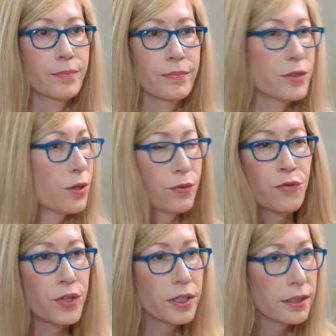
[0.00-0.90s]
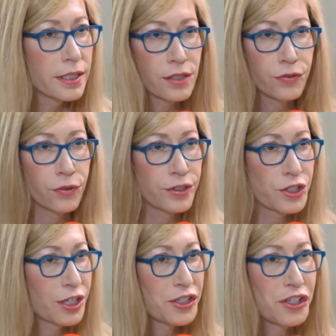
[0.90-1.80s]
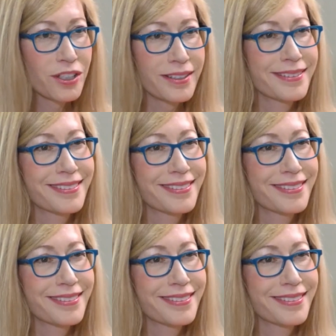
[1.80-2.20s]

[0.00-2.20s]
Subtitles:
Do you ever feel any differentiation?